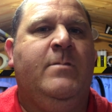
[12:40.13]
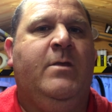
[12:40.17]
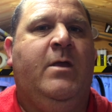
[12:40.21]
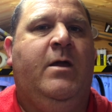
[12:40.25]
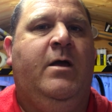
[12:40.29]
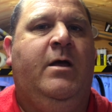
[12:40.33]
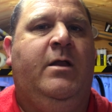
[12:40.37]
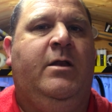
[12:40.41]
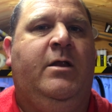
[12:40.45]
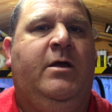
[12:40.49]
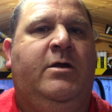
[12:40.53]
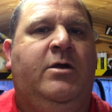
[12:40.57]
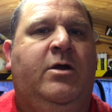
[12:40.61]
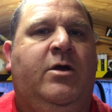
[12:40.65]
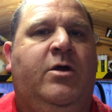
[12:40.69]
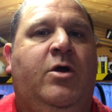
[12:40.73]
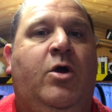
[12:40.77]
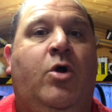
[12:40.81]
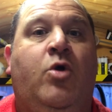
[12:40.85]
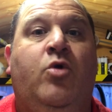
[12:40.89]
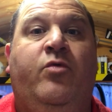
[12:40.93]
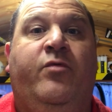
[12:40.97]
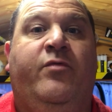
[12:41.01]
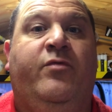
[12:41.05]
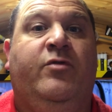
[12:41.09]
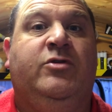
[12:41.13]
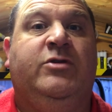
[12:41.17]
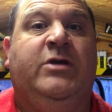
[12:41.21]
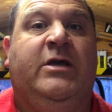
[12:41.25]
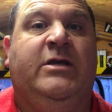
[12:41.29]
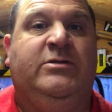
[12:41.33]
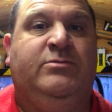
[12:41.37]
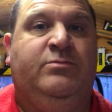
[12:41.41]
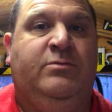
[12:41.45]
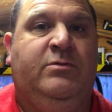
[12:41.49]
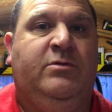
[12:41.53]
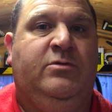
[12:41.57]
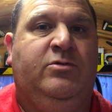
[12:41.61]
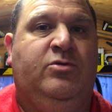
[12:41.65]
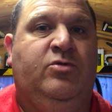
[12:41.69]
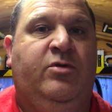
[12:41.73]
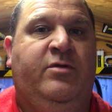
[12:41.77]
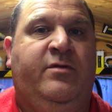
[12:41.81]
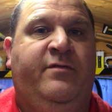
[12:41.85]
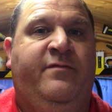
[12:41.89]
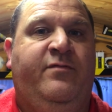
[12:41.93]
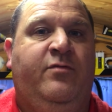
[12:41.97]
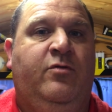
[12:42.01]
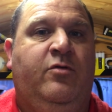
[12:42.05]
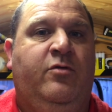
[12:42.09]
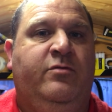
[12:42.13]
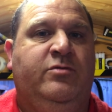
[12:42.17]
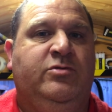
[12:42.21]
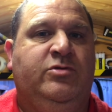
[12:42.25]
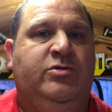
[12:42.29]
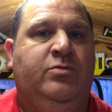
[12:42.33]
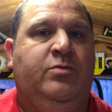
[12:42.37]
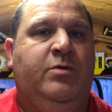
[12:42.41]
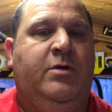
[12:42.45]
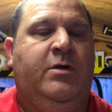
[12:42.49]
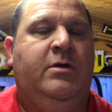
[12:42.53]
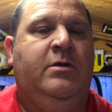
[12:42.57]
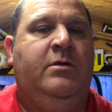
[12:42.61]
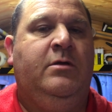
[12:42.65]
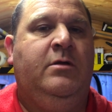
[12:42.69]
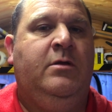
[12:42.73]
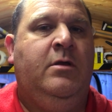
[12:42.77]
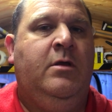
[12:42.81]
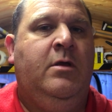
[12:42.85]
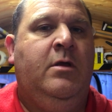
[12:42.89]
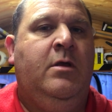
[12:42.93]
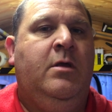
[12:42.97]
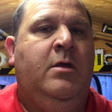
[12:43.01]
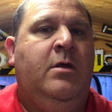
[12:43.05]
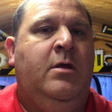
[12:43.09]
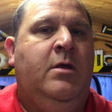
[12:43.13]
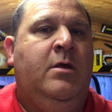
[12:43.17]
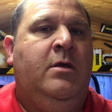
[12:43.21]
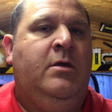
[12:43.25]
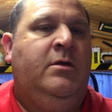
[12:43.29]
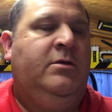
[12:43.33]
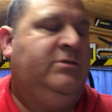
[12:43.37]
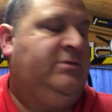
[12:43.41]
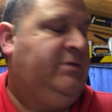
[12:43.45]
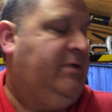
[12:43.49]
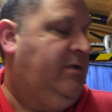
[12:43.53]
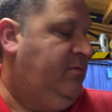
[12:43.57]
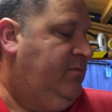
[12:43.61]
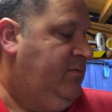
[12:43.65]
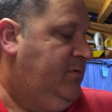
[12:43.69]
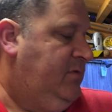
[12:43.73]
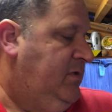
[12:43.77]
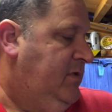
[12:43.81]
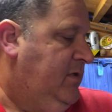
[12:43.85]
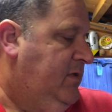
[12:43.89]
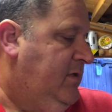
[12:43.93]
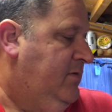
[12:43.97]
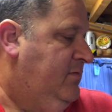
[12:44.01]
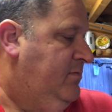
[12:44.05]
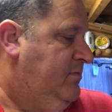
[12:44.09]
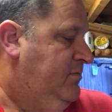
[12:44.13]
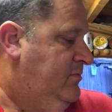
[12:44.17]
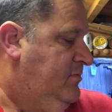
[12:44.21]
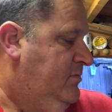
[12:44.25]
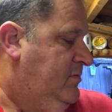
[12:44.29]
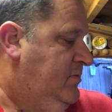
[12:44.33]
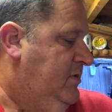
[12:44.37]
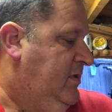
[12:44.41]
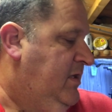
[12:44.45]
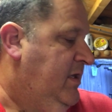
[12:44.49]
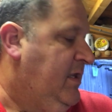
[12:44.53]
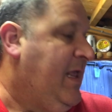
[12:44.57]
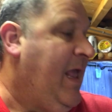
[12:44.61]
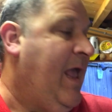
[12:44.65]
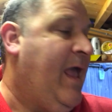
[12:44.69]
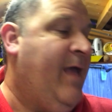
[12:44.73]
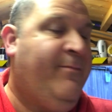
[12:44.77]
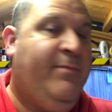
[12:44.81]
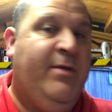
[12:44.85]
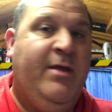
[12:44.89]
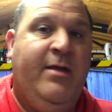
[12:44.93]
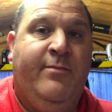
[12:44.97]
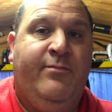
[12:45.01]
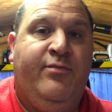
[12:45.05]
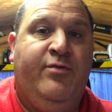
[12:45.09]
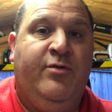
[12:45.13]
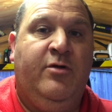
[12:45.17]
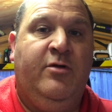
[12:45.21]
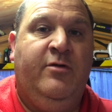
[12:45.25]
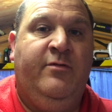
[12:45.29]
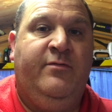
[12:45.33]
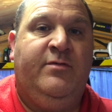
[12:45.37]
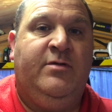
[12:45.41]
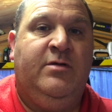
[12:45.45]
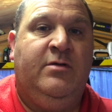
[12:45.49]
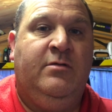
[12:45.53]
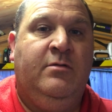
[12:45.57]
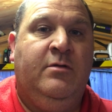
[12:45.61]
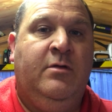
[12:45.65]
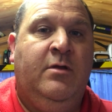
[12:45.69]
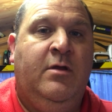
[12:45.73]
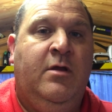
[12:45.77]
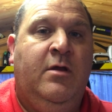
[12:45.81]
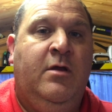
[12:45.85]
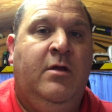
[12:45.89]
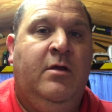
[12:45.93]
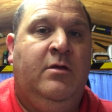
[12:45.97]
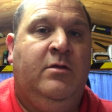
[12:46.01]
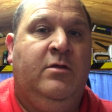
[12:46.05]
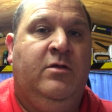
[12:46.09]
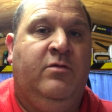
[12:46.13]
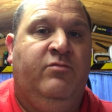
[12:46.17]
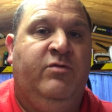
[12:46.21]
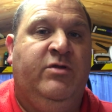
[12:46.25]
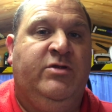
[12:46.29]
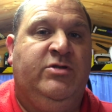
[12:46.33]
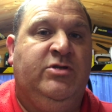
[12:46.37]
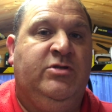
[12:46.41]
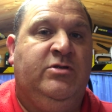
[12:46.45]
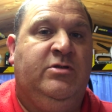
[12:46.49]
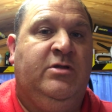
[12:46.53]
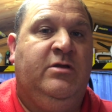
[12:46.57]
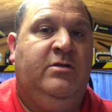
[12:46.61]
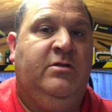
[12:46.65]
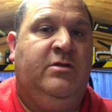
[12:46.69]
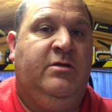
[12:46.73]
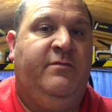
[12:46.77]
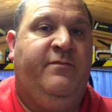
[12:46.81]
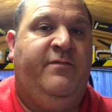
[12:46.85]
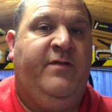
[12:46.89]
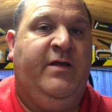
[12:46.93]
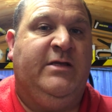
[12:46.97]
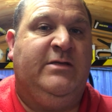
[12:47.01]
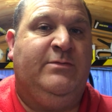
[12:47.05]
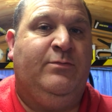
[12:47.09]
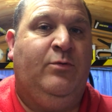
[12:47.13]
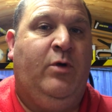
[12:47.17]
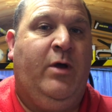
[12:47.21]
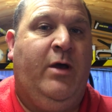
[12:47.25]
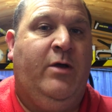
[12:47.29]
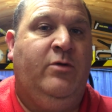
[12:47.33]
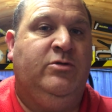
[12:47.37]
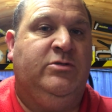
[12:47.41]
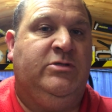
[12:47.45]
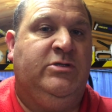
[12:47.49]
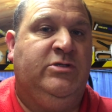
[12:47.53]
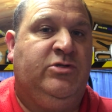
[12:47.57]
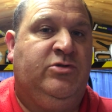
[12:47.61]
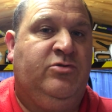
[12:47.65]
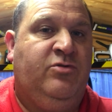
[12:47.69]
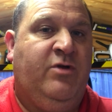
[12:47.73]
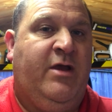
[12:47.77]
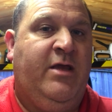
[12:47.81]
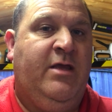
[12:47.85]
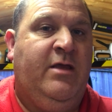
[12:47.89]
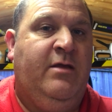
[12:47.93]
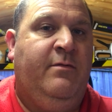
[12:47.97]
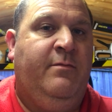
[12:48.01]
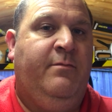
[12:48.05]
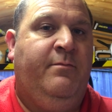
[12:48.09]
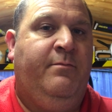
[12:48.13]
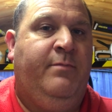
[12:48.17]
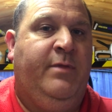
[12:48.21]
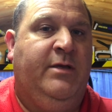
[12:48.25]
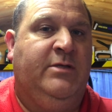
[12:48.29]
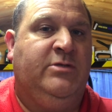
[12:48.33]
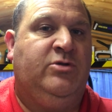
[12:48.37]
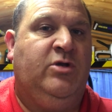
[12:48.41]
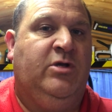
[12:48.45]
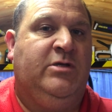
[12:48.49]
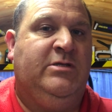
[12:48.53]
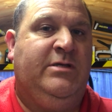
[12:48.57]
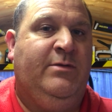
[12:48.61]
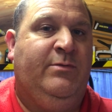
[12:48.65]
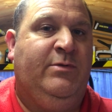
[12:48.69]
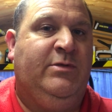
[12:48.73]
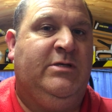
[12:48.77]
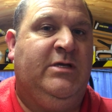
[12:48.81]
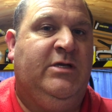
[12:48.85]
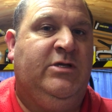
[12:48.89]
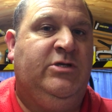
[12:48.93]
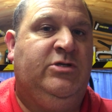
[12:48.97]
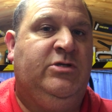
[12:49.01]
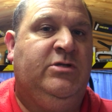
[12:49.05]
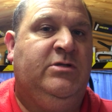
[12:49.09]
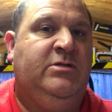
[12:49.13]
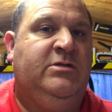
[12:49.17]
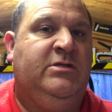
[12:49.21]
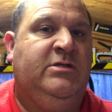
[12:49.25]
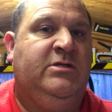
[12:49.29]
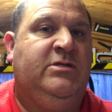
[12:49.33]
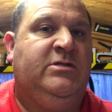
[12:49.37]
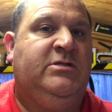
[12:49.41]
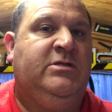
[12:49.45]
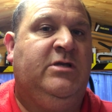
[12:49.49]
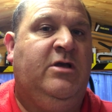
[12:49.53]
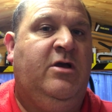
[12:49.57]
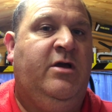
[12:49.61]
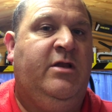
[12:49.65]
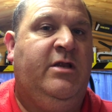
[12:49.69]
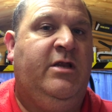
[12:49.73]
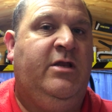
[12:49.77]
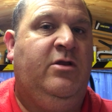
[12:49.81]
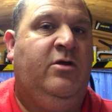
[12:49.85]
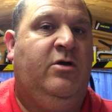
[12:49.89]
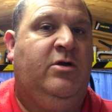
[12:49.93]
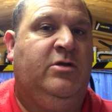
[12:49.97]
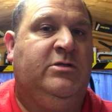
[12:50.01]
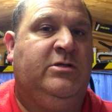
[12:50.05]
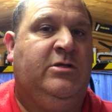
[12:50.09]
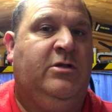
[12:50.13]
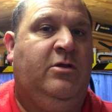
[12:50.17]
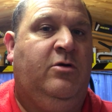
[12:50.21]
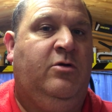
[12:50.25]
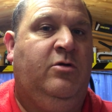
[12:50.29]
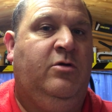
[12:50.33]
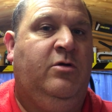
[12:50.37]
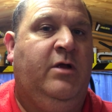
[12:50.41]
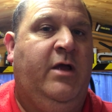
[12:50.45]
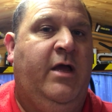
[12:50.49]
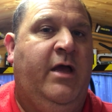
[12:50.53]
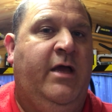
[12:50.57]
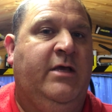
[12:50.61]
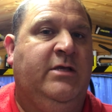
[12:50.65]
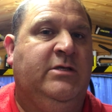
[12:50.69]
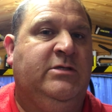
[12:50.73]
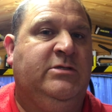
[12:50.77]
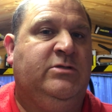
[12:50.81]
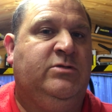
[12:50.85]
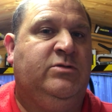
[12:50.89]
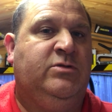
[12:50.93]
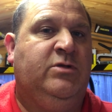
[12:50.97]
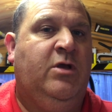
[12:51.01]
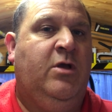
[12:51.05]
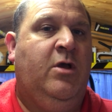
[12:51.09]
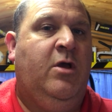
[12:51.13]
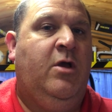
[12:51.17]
uh, like a hoover attachment doing the floor as you were so you know it can be improved the rigid the, the flexible hose is great but it's got its limitations. It's certainly not as long as